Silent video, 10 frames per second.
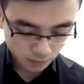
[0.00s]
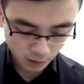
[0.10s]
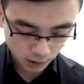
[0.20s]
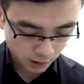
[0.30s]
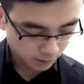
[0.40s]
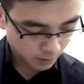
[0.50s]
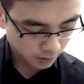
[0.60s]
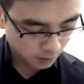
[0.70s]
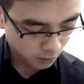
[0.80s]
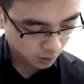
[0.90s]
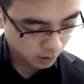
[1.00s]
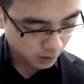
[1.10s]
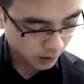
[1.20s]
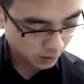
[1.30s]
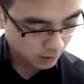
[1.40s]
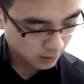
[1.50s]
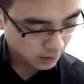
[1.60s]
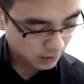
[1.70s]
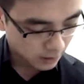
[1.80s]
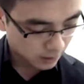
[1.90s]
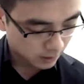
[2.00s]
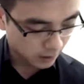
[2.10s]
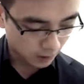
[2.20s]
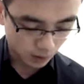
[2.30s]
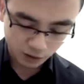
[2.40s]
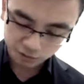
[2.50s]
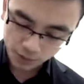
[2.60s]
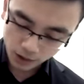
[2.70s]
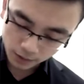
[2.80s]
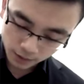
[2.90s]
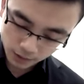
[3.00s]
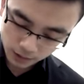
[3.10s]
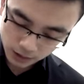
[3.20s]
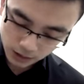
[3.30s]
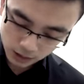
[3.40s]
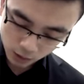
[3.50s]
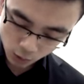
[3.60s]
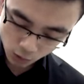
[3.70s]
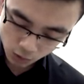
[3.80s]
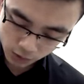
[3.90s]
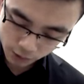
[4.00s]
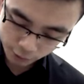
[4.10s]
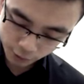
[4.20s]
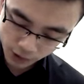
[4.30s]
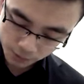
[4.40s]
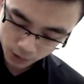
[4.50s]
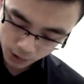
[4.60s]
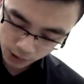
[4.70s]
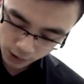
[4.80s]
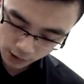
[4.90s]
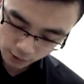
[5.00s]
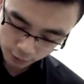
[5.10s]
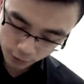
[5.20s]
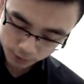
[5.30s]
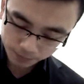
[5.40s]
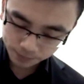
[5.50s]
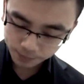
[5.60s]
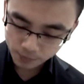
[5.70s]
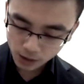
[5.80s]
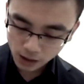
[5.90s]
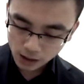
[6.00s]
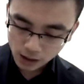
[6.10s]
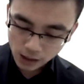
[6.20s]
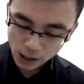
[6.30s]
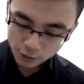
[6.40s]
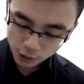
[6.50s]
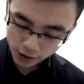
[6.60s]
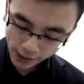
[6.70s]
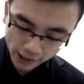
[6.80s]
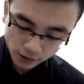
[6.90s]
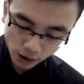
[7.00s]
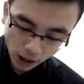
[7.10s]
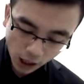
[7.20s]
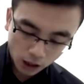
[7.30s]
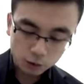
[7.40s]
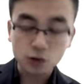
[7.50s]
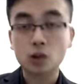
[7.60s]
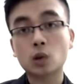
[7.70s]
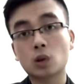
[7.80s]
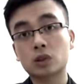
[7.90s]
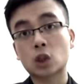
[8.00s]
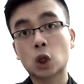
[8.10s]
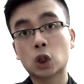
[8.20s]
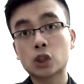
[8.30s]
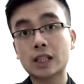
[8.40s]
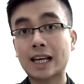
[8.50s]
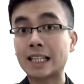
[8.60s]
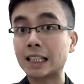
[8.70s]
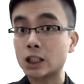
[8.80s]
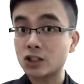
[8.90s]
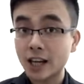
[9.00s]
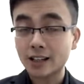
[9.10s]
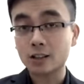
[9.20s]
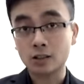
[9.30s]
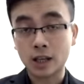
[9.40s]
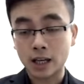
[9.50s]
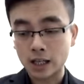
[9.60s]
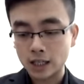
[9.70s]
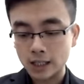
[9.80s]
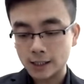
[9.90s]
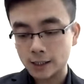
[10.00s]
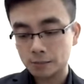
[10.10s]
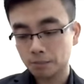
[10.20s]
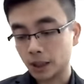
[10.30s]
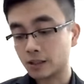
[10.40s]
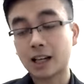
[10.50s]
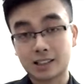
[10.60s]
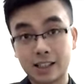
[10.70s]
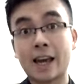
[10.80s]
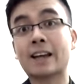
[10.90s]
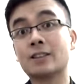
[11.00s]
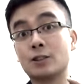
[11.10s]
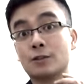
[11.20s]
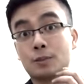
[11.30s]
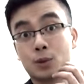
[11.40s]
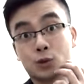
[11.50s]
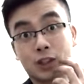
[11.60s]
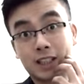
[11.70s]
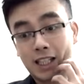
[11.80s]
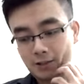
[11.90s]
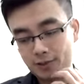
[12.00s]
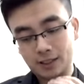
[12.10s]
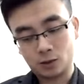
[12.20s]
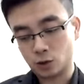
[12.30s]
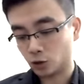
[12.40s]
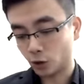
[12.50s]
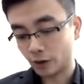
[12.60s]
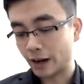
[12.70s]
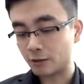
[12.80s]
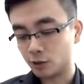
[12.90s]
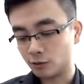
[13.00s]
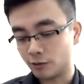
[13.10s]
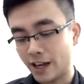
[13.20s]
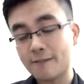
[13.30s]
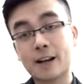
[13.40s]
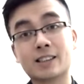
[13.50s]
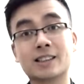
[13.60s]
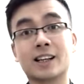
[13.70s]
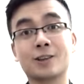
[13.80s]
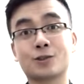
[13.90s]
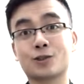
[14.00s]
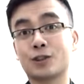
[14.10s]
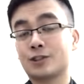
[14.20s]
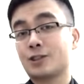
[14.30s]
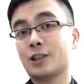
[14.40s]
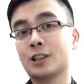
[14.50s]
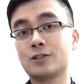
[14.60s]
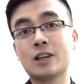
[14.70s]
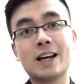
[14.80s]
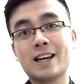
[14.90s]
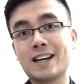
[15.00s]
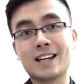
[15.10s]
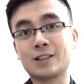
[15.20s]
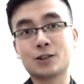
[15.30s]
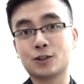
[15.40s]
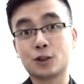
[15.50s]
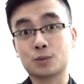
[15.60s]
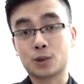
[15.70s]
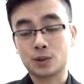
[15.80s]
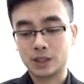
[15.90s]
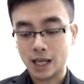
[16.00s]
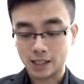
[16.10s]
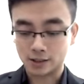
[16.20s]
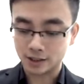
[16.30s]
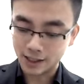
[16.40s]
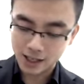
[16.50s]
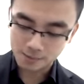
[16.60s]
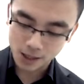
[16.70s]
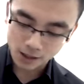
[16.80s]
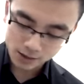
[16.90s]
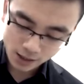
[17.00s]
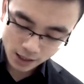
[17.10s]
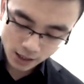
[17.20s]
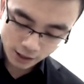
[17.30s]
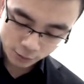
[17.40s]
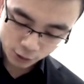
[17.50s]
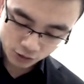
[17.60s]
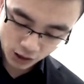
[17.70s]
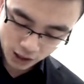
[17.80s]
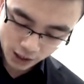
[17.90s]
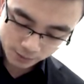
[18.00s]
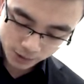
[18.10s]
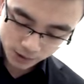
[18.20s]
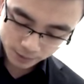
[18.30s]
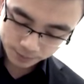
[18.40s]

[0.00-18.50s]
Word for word: times twenty, that will give me twenty-three point nine four. If you get one hundred twenty dollars in the second year, because that's the end of the project life, and you don't have to reinvest that one hundred twenty dollars into the subsequent years, and that means if you times